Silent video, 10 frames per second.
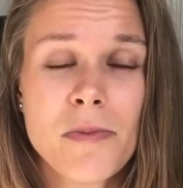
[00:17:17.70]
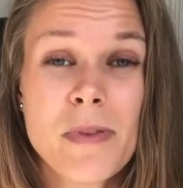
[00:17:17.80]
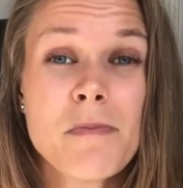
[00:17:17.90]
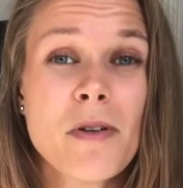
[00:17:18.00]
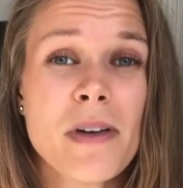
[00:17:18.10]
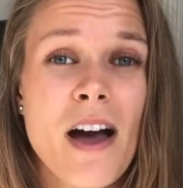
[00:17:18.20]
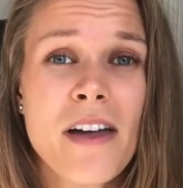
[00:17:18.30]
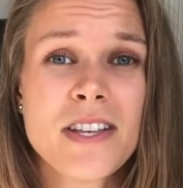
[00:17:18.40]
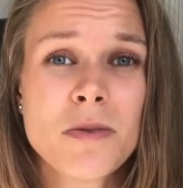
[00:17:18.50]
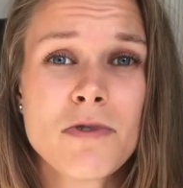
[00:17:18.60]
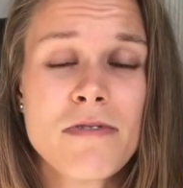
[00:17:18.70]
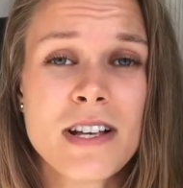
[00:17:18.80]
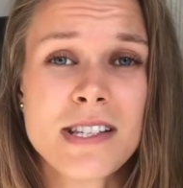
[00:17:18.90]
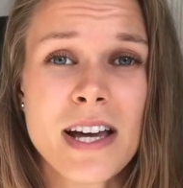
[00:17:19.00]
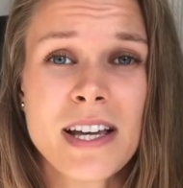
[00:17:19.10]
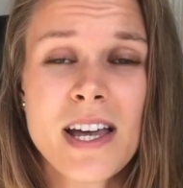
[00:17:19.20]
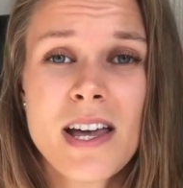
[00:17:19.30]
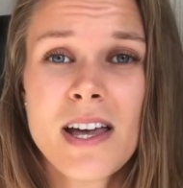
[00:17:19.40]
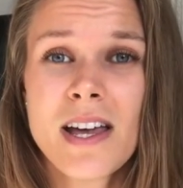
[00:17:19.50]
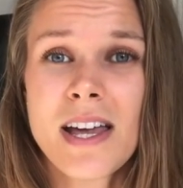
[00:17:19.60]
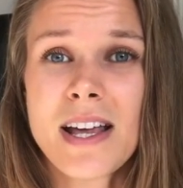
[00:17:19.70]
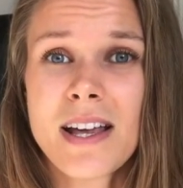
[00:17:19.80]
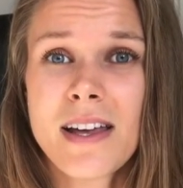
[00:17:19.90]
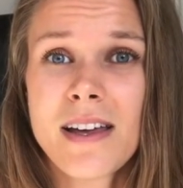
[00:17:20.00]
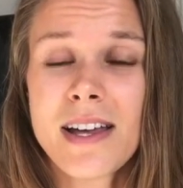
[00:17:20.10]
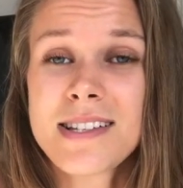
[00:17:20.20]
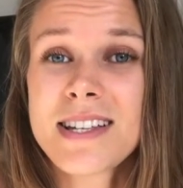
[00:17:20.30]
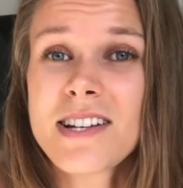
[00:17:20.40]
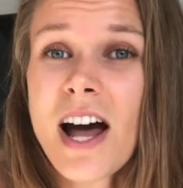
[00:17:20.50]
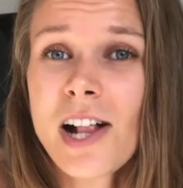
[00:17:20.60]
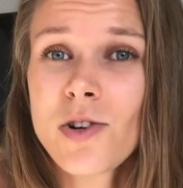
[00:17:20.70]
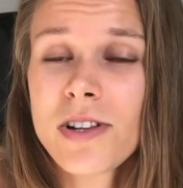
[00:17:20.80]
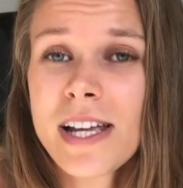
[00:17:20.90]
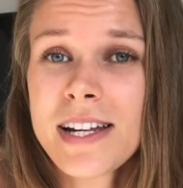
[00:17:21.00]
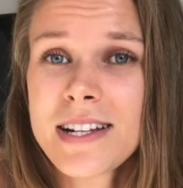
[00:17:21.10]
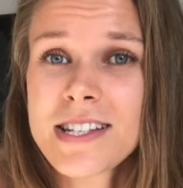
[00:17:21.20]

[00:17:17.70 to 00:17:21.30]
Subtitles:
people behind this movie is like, is it calculated?